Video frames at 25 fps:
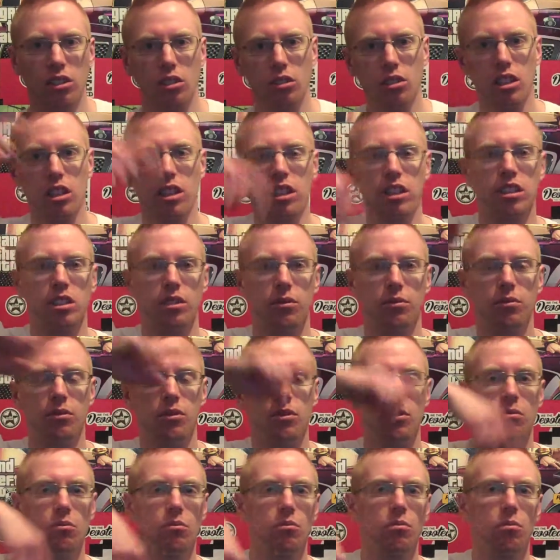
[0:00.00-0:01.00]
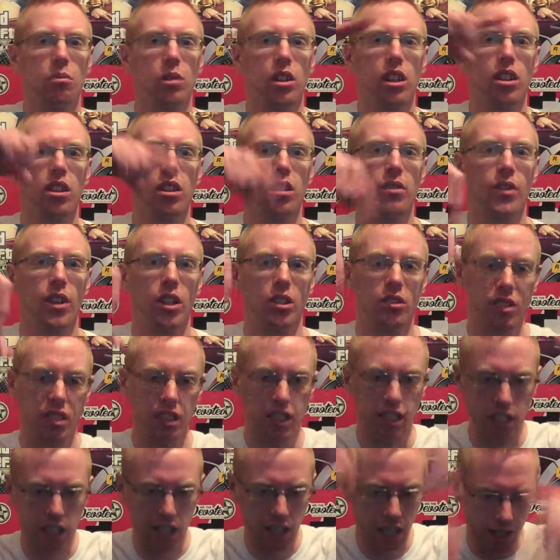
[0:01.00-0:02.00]
all the links of We The
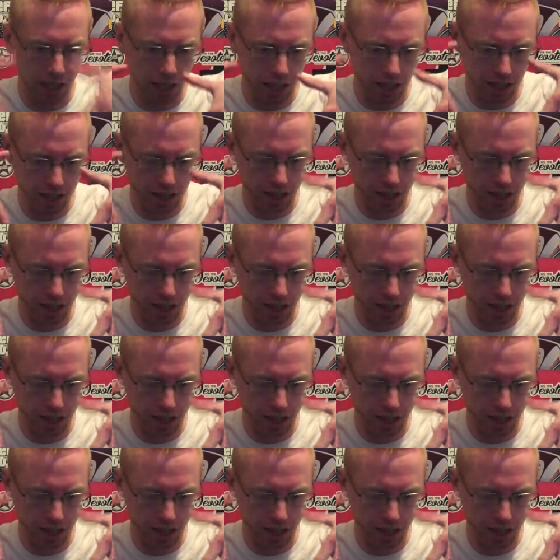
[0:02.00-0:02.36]
Devoted gear is